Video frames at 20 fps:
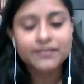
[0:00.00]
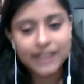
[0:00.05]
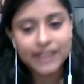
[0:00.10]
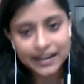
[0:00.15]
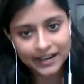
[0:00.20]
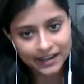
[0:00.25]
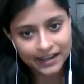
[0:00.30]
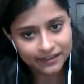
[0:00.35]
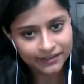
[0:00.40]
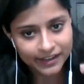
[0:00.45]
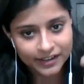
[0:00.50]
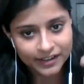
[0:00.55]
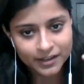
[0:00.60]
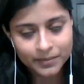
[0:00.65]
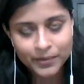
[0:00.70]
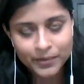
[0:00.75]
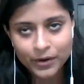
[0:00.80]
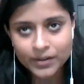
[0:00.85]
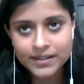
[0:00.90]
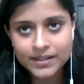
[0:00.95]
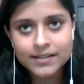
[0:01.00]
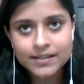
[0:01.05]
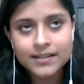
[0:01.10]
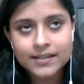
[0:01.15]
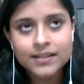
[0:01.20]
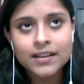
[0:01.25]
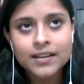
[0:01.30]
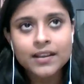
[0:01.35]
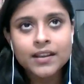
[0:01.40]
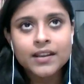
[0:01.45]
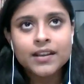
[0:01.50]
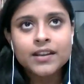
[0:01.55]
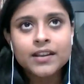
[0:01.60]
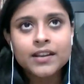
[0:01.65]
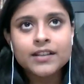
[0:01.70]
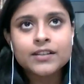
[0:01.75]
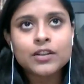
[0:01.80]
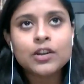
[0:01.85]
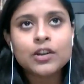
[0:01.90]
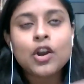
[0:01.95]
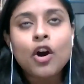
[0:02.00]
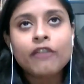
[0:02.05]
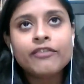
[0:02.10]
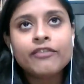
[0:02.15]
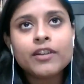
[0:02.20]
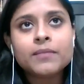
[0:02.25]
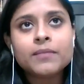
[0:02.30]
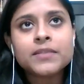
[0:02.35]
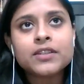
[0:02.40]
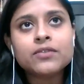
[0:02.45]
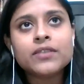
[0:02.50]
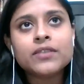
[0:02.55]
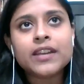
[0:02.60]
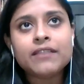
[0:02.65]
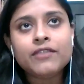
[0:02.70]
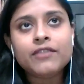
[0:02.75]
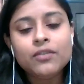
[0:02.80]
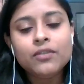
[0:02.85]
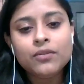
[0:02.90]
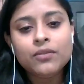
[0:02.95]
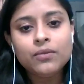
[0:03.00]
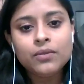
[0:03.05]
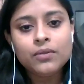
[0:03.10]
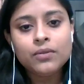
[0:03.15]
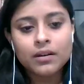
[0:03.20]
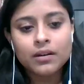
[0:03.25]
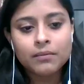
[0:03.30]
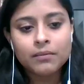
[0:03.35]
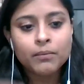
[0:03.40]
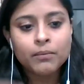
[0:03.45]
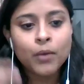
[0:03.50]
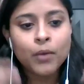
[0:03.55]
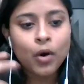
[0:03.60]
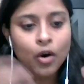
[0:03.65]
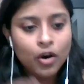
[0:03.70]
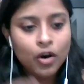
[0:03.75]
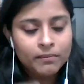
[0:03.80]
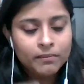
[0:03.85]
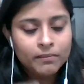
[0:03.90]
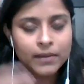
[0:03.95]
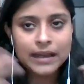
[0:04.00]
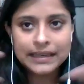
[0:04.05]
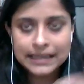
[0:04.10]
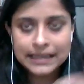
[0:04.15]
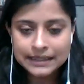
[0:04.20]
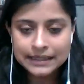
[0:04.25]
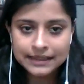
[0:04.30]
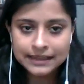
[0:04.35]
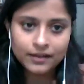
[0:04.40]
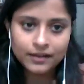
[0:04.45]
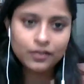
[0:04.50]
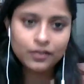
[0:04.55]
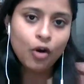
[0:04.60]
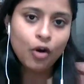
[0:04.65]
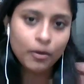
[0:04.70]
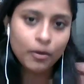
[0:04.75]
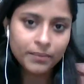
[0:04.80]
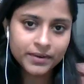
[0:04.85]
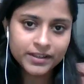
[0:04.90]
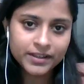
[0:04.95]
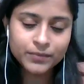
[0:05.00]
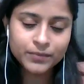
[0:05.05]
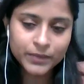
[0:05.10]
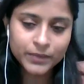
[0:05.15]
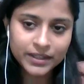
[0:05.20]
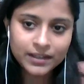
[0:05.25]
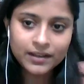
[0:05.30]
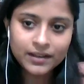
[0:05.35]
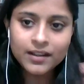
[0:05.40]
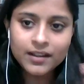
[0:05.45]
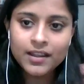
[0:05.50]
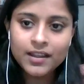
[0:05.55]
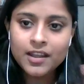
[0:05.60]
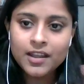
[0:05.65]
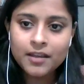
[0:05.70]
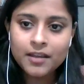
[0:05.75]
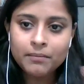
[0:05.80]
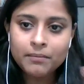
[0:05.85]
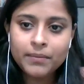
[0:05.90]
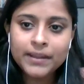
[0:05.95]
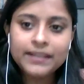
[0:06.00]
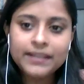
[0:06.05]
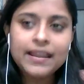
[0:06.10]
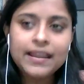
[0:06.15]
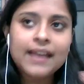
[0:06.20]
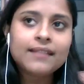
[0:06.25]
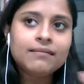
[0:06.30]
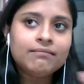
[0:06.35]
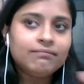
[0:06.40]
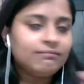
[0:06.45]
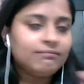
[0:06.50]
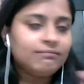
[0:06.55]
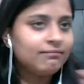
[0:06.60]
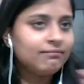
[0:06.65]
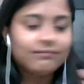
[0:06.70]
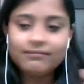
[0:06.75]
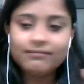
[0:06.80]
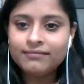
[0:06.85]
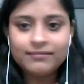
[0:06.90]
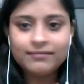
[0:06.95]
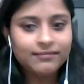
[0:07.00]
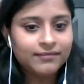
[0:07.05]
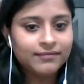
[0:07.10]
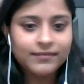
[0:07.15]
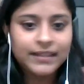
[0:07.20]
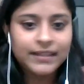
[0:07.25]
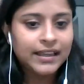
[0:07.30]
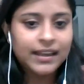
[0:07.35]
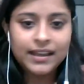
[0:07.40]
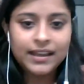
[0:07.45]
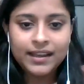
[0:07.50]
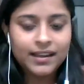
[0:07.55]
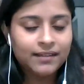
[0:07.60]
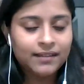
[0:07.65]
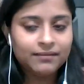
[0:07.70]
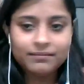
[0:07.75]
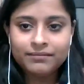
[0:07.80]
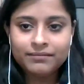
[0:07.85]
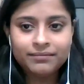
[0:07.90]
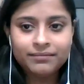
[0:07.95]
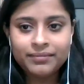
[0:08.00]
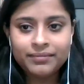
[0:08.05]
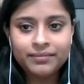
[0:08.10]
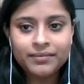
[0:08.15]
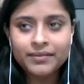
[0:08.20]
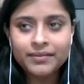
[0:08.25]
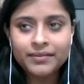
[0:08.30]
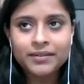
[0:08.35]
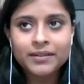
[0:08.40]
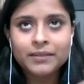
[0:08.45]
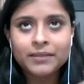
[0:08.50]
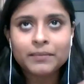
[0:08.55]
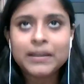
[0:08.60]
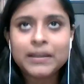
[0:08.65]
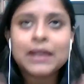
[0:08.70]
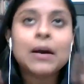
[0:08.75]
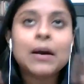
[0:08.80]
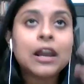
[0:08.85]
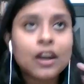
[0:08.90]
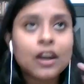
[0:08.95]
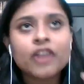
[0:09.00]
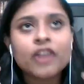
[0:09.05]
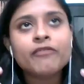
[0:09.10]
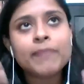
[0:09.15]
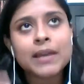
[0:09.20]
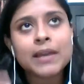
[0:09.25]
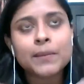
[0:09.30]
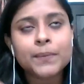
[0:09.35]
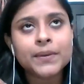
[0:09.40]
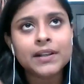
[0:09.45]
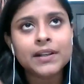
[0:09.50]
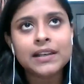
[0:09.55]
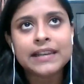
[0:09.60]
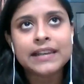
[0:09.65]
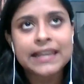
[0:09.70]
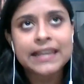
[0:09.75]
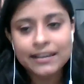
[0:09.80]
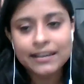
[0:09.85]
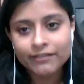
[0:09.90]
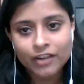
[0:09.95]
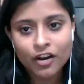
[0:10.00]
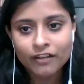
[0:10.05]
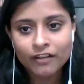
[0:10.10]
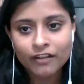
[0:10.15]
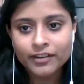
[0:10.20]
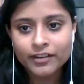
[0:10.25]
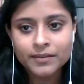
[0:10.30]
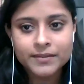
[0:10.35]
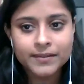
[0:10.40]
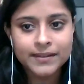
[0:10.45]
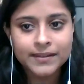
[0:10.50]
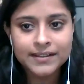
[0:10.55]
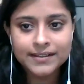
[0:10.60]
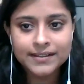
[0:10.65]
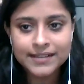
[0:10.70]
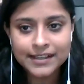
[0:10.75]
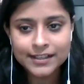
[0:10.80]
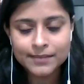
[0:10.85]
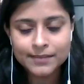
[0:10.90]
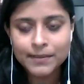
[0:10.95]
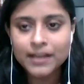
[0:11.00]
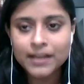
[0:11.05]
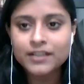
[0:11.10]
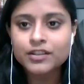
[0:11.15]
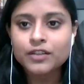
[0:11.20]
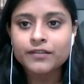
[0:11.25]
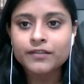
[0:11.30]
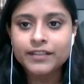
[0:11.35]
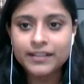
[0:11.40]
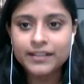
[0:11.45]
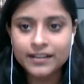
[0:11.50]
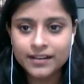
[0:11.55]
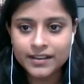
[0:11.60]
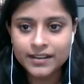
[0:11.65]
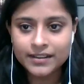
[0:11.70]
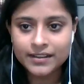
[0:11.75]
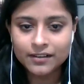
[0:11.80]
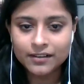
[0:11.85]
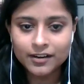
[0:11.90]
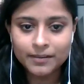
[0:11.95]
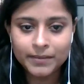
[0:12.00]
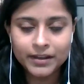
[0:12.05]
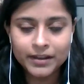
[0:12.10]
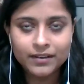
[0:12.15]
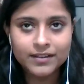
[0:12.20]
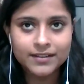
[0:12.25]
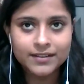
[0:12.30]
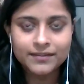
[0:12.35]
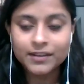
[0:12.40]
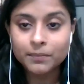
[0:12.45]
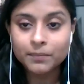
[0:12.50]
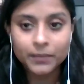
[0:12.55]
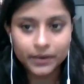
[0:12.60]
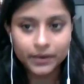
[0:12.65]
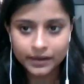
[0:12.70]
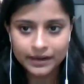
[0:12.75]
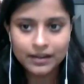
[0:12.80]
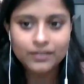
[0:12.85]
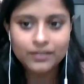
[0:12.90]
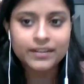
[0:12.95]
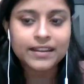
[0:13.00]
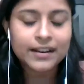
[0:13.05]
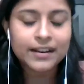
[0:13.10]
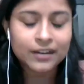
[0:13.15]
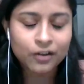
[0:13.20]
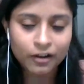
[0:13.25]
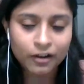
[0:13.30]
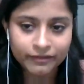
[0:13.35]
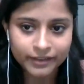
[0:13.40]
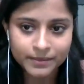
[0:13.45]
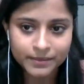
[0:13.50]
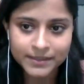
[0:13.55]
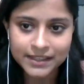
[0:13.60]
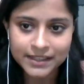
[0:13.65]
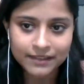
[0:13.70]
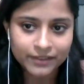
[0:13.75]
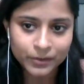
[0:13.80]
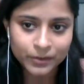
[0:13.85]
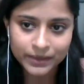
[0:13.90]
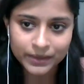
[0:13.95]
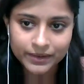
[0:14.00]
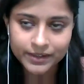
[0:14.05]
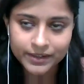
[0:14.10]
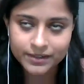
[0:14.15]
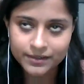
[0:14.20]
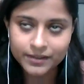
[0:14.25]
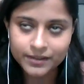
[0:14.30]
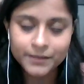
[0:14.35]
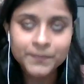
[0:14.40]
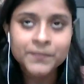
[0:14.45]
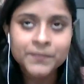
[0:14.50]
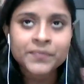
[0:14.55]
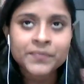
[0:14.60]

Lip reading: a very difficult process. So law firms do give you more money than a corporate will, but then a lot of people leave law firms within 6 months or within a year because of the burnout that law firms give you in return.